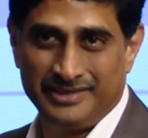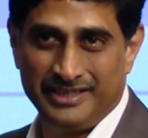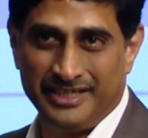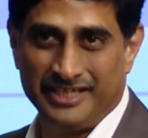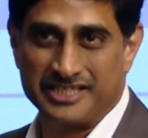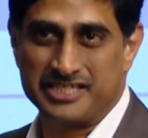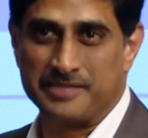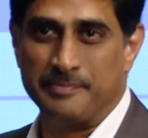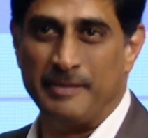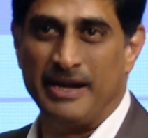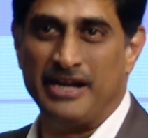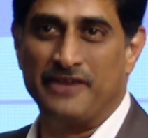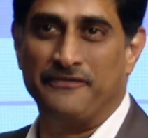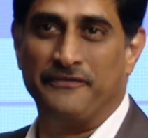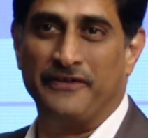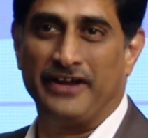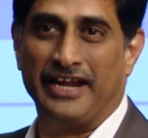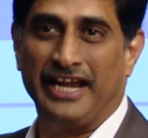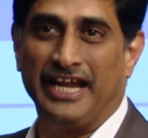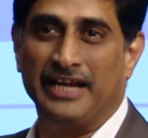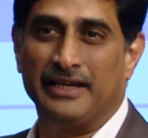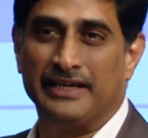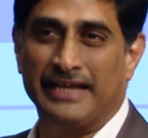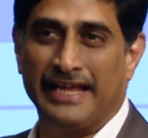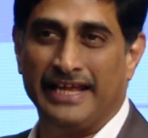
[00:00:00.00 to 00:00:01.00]
it's meant
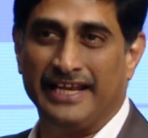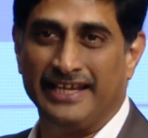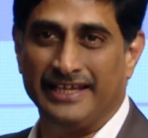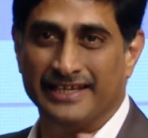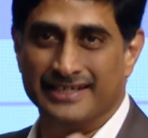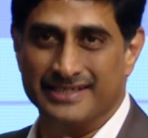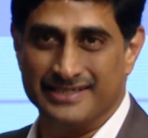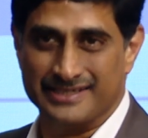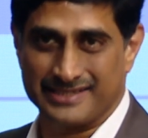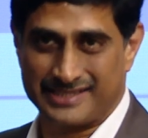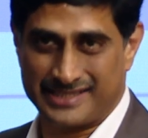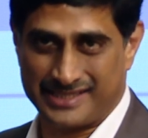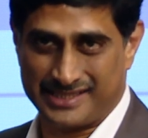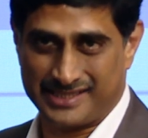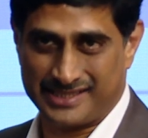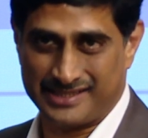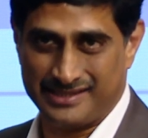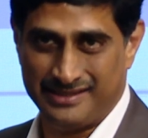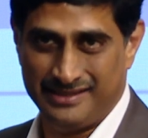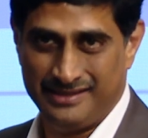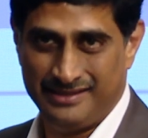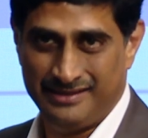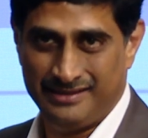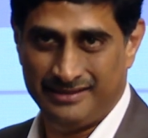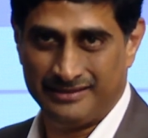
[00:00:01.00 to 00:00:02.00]
for 8-9
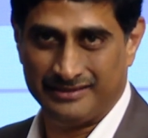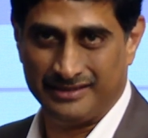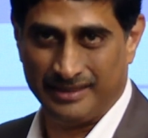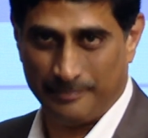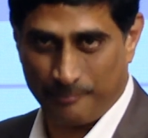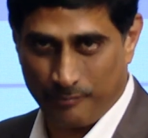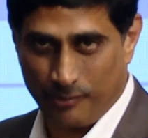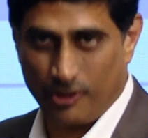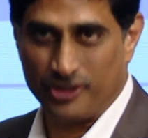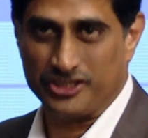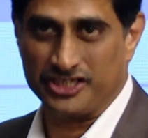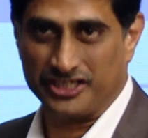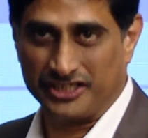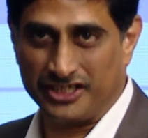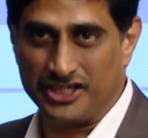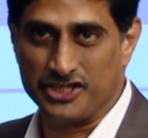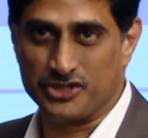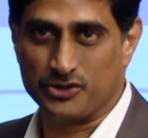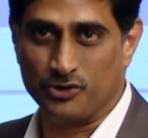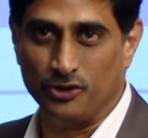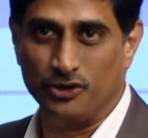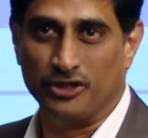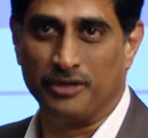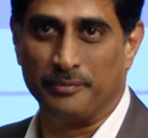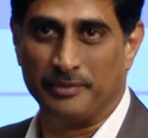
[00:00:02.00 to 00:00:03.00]
years. The project
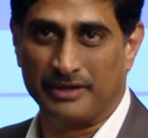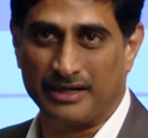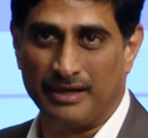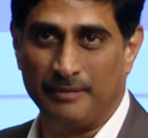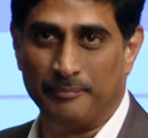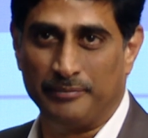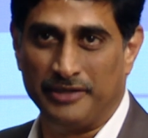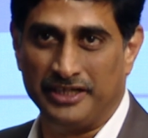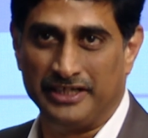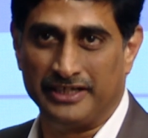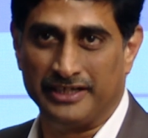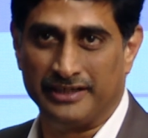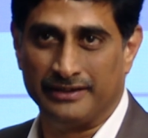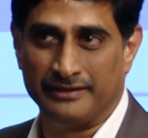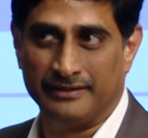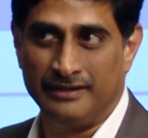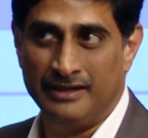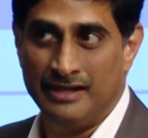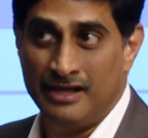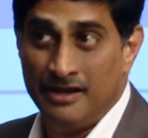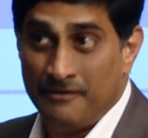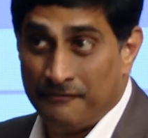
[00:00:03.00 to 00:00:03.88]
is going to be completed.